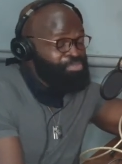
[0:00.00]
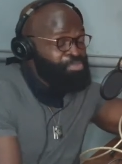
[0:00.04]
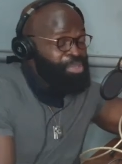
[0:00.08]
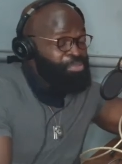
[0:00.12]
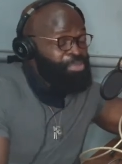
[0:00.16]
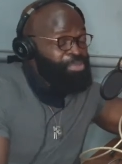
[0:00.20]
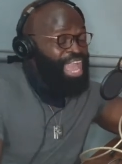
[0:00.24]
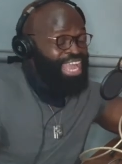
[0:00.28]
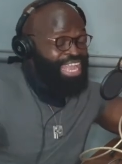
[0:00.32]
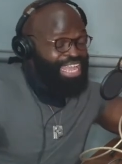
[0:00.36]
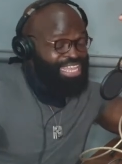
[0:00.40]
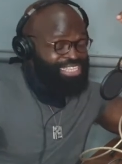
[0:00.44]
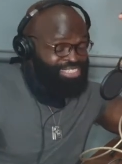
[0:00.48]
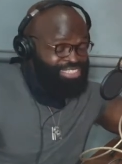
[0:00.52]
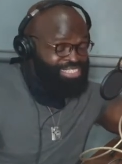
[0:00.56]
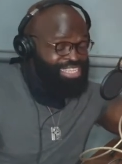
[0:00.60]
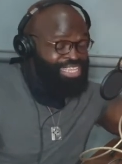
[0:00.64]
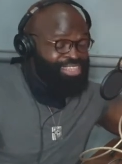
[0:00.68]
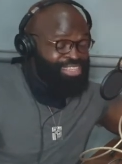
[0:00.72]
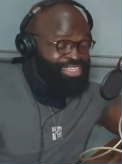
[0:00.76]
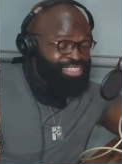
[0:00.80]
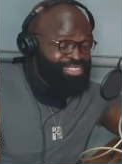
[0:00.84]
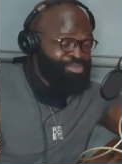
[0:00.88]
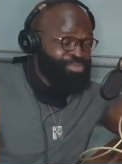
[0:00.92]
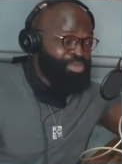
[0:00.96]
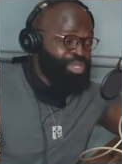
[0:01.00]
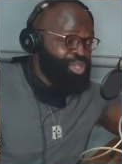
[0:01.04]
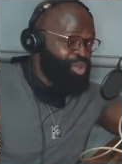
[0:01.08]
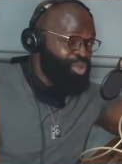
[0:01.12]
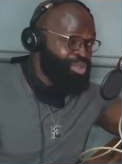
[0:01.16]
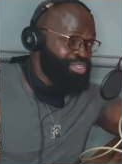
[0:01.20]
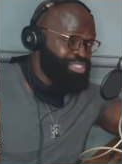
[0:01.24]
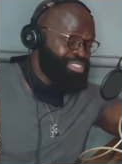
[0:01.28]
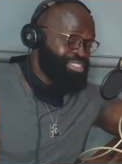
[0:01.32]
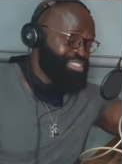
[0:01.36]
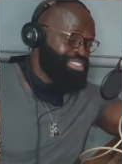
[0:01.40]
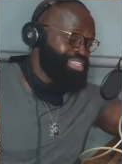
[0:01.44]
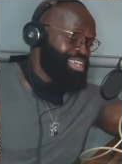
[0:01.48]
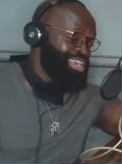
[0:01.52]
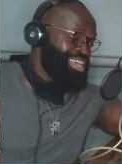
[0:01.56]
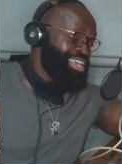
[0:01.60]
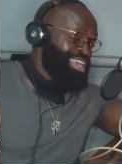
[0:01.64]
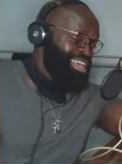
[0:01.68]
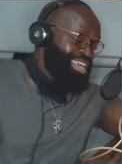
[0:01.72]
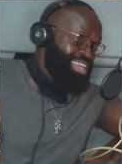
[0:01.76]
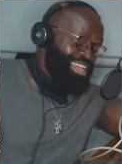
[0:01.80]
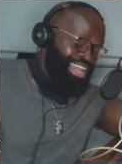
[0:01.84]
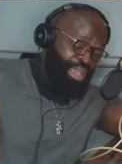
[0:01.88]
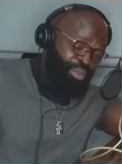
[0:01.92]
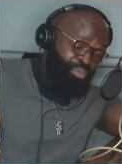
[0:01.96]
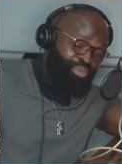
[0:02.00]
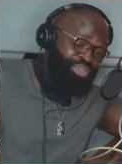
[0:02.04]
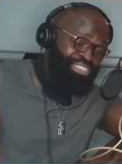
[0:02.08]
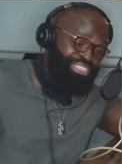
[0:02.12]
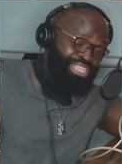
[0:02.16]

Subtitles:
maybe I can say this because, like